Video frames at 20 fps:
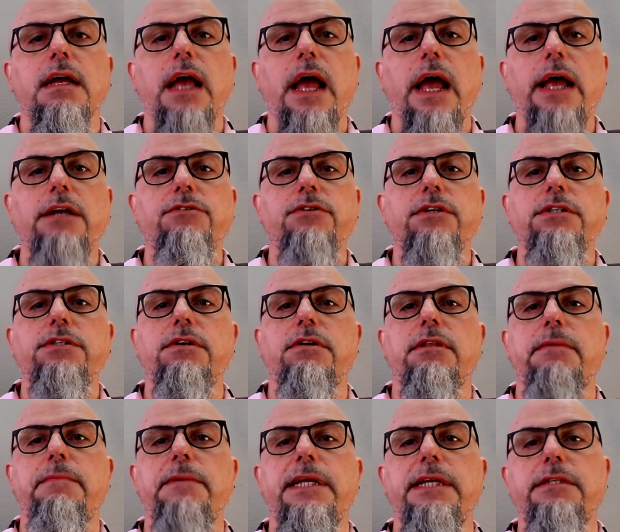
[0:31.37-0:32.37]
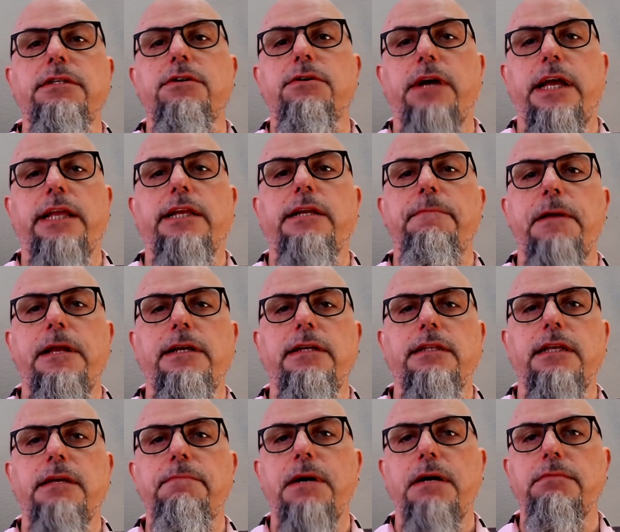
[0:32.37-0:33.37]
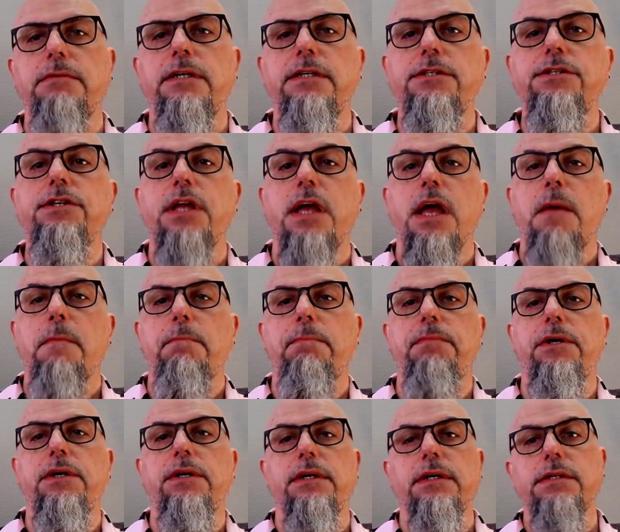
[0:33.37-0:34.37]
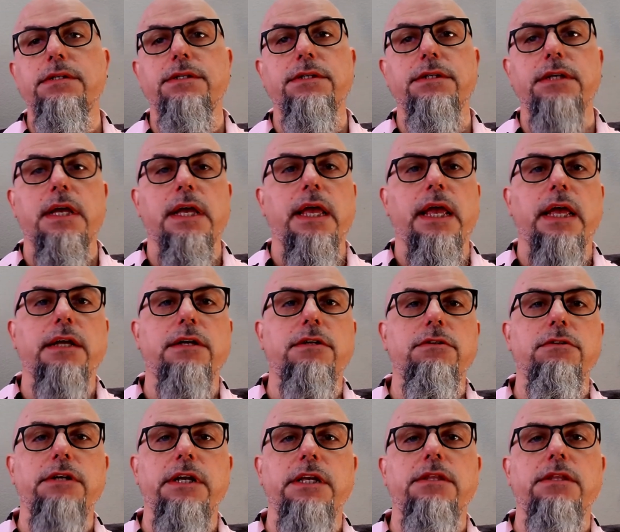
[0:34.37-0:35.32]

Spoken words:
Entries are limited to independently published books, including